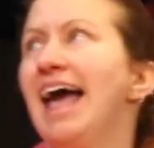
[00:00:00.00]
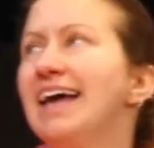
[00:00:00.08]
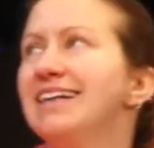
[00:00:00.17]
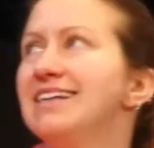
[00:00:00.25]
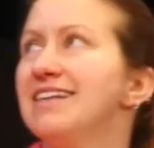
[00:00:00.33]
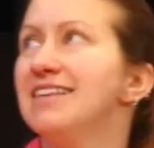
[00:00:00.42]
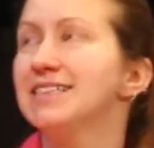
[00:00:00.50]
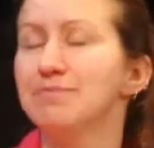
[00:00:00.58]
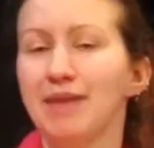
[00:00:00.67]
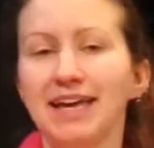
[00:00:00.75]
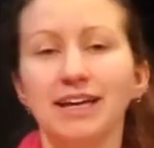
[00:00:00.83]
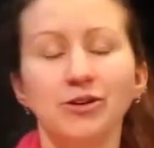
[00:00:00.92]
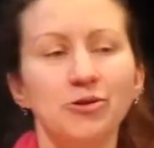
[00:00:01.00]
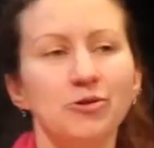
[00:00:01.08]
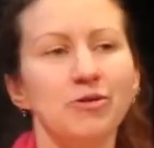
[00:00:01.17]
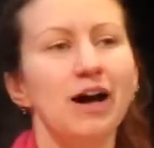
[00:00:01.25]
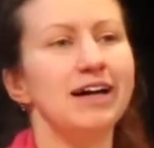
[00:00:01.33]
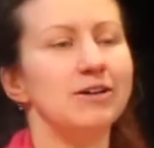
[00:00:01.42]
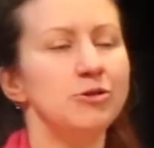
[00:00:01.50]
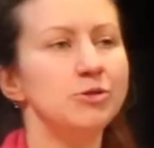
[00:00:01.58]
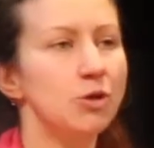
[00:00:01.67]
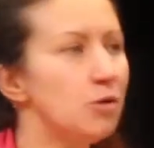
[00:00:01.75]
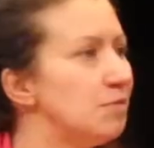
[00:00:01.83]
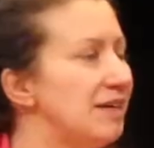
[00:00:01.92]
and this man who who
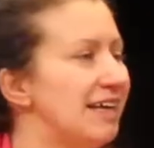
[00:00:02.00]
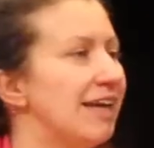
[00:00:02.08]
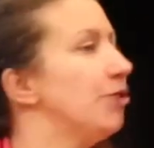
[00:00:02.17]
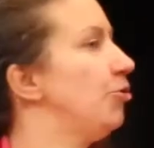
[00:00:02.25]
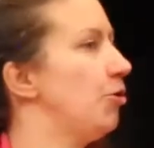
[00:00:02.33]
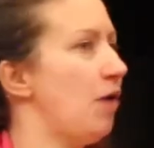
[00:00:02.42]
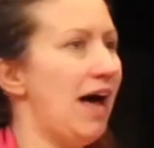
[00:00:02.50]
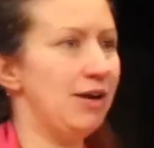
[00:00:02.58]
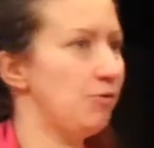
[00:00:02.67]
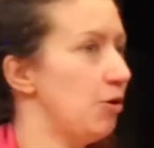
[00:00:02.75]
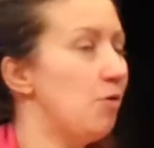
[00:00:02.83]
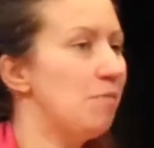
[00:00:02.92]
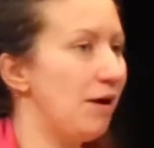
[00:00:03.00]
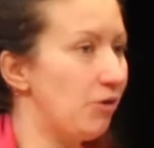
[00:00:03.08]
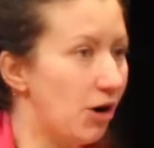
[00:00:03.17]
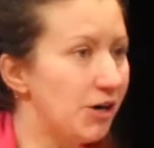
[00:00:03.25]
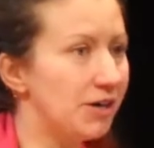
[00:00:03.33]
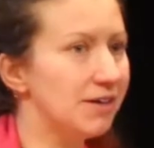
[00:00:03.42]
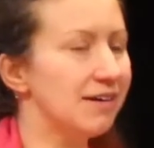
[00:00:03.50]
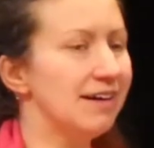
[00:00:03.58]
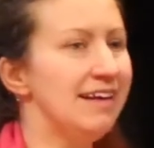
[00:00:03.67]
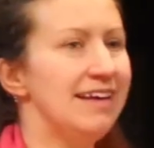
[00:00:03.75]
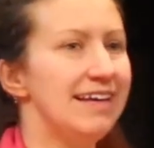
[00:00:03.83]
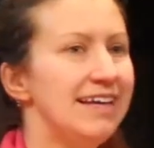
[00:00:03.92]
told me like you know i don't know about art
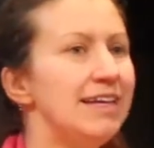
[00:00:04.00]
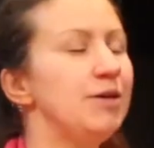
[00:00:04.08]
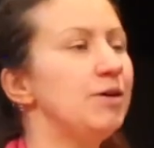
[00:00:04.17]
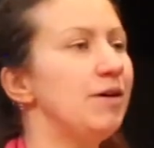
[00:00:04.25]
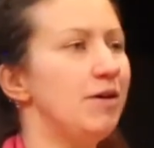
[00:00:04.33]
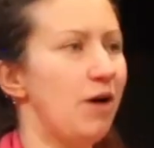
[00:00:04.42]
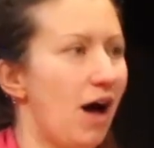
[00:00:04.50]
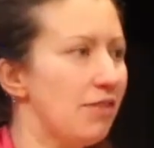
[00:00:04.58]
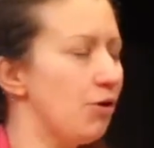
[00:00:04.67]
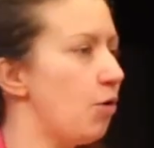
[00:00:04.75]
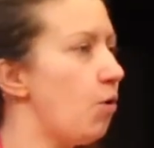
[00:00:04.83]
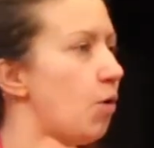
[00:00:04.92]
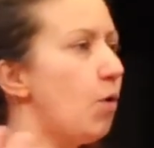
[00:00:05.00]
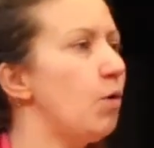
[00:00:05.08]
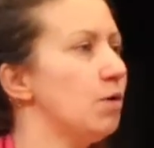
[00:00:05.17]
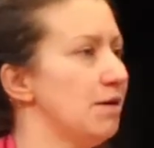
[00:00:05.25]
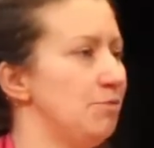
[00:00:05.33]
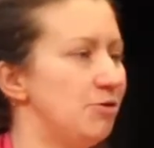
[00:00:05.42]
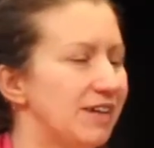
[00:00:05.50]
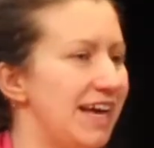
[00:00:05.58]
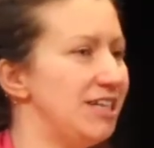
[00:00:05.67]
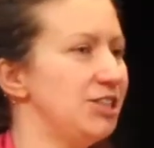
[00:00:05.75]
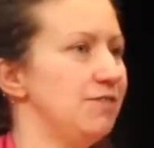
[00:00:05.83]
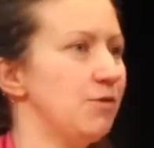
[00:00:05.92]
he got the whole
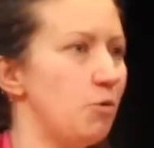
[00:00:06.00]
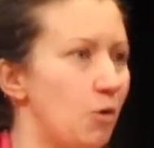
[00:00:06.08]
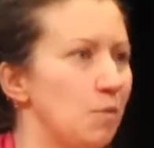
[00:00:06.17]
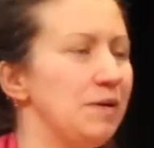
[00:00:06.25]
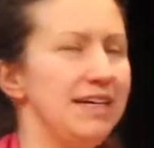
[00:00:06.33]
communication of the whole